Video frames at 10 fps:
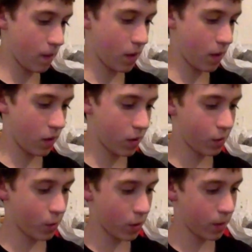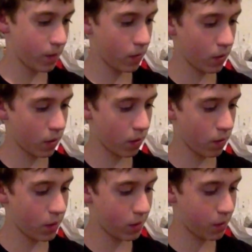Now this
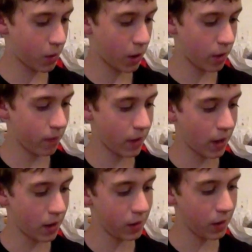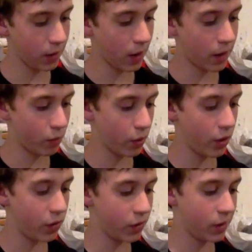part has a lot of
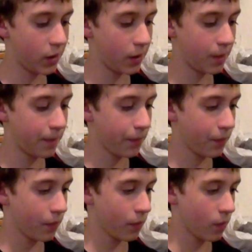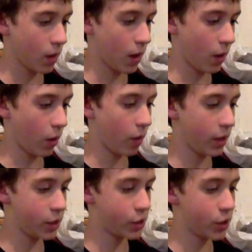ridges in it, and I want to
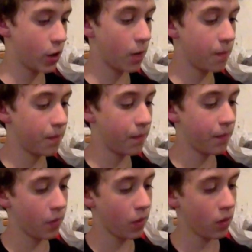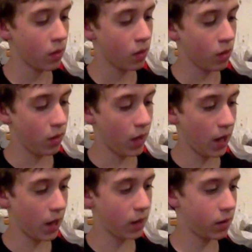make sure
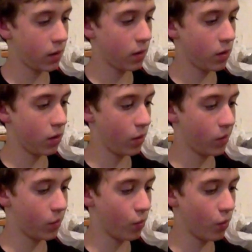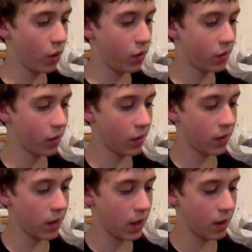that those ridges, like
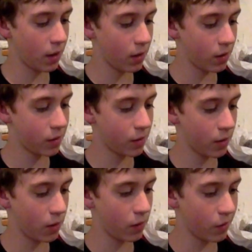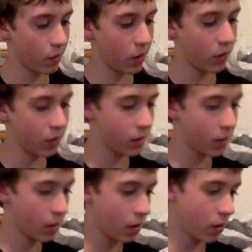the innards of those ridges,
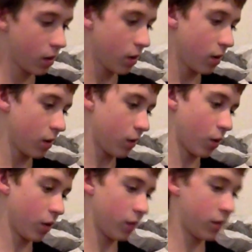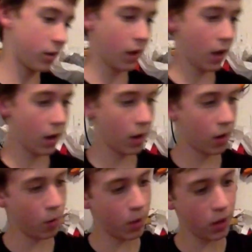sort of
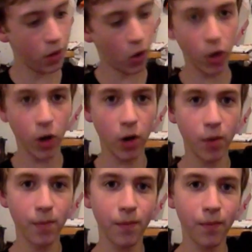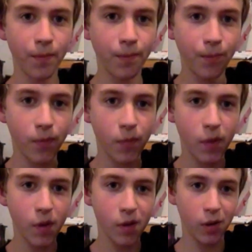stay a bit darker.
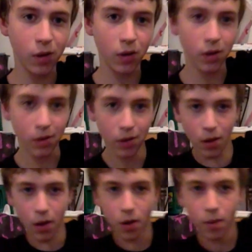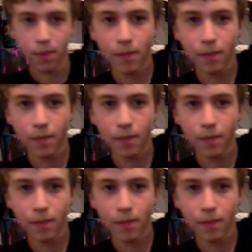So as you can see there,